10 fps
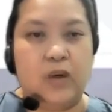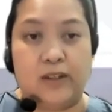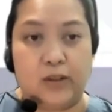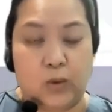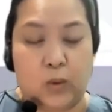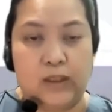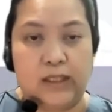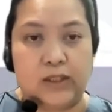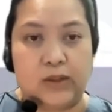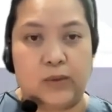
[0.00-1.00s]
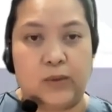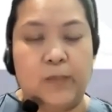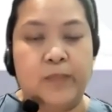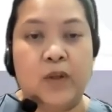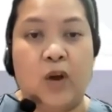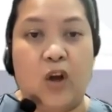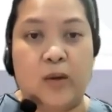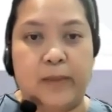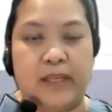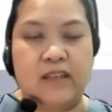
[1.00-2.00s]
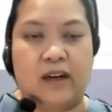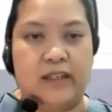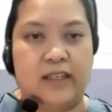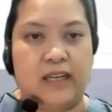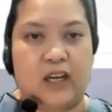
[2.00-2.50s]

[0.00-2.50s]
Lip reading: our goal is to augment cardiac